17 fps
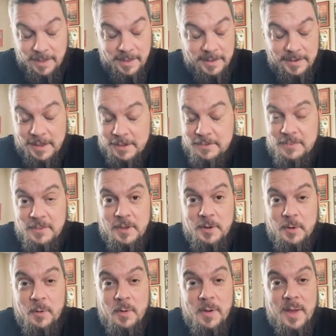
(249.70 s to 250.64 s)
next thing you
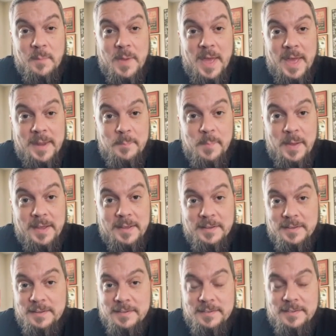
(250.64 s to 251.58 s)
know, I'm
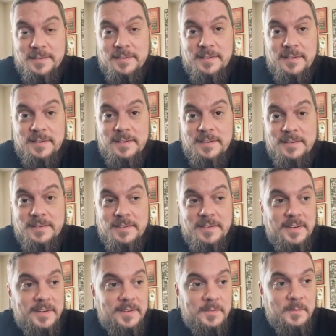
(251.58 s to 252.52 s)
headbanging and
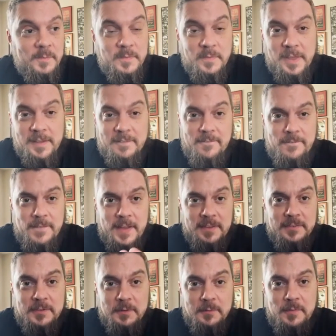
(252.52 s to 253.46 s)
like
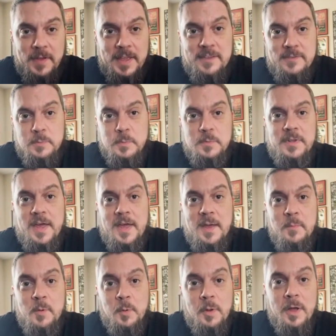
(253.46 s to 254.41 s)
face to face with
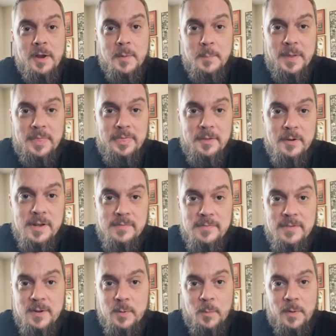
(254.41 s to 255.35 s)
Dime. No longer am I 30
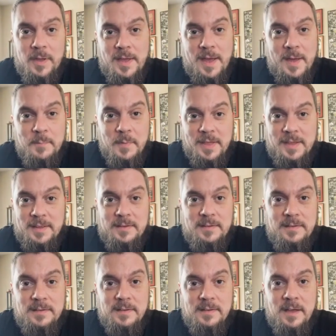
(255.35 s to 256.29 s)
feet away. I'm like
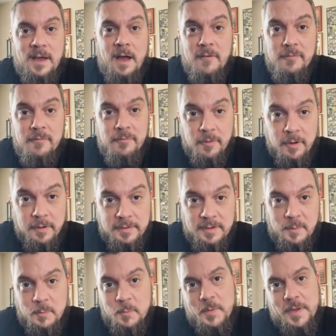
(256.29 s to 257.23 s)
a foot
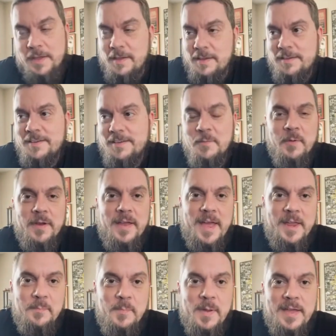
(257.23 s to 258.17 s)
away, and we're
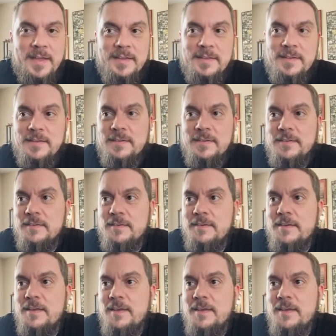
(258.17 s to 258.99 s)
headbanging and